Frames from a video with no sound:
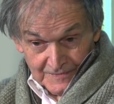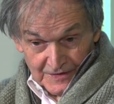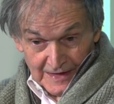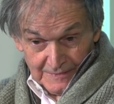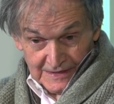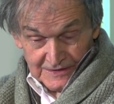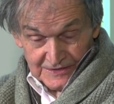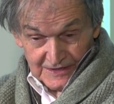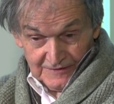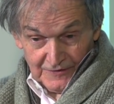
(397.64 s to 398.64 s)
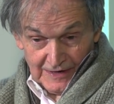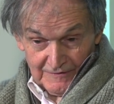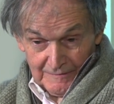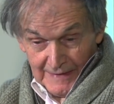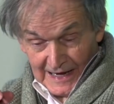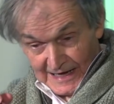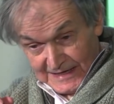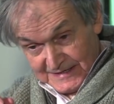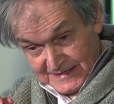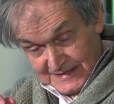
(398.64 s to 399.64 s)
Then that means that if you have a
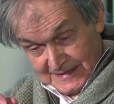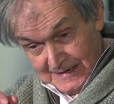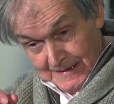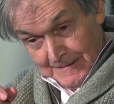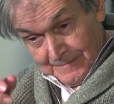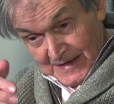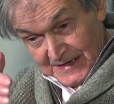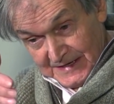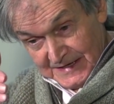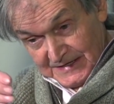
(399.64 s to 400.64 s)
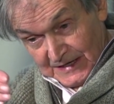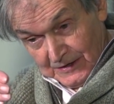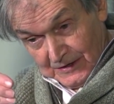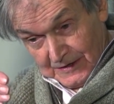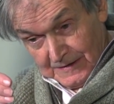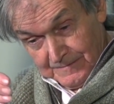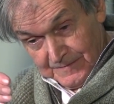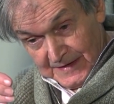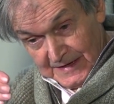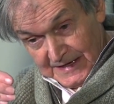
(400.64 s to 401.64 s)
mass, it is a clock.
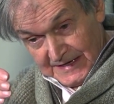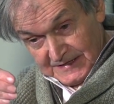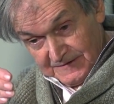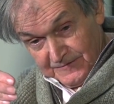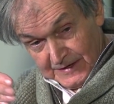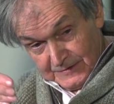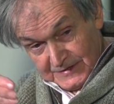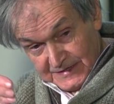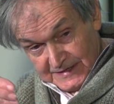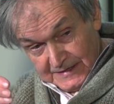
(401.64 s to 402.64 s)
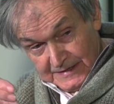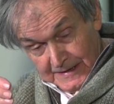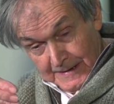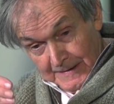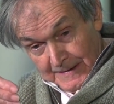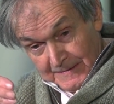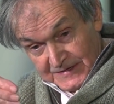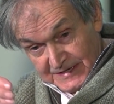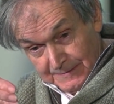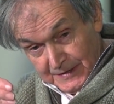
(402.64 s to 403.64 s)
It has a frequency,
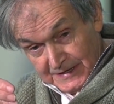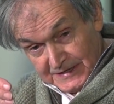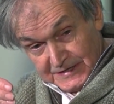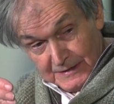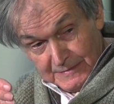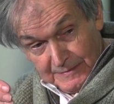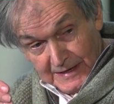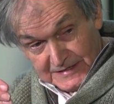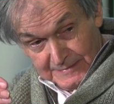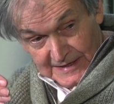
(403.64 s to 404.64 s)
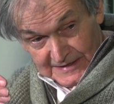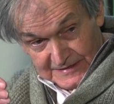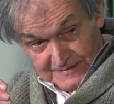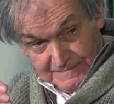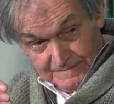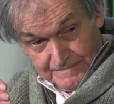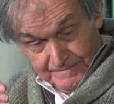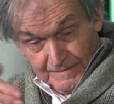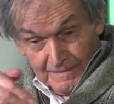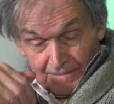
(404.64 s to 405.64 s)
simply determined by its mass.
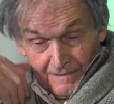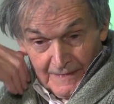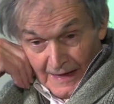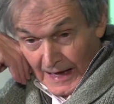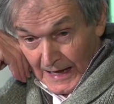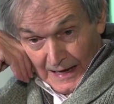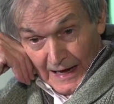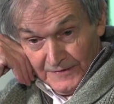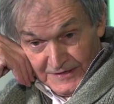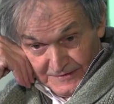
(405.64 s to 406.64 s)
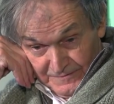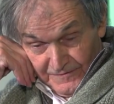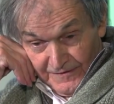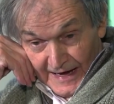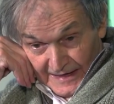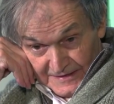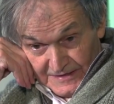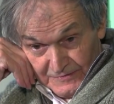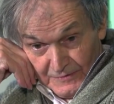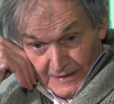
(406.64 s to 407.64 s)
And this fact
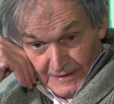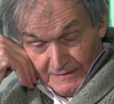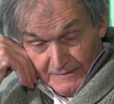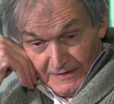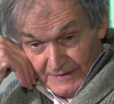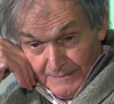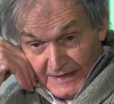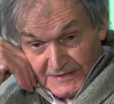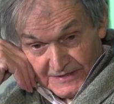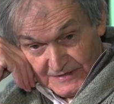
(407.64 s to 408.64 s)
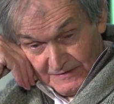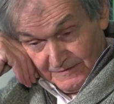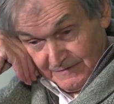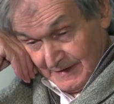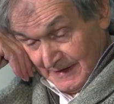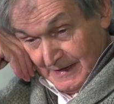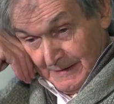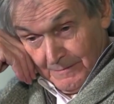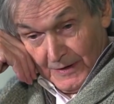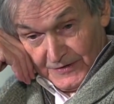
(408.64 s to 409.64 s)
is really the basis of
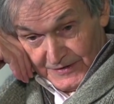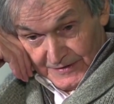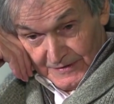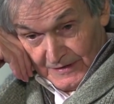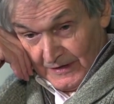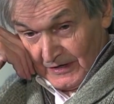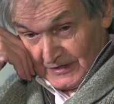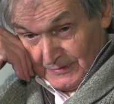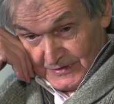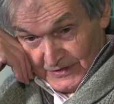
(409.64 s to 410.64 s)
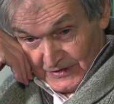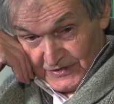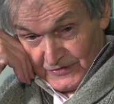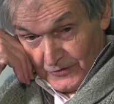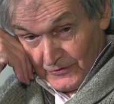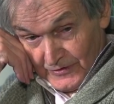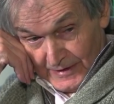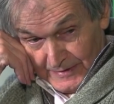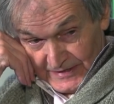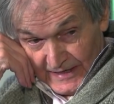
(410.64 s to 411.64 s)
modern clocks, which are
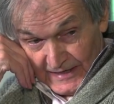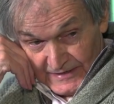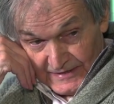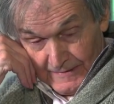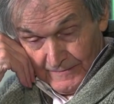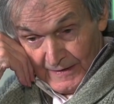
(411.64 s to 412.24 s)
extraordinarily precise.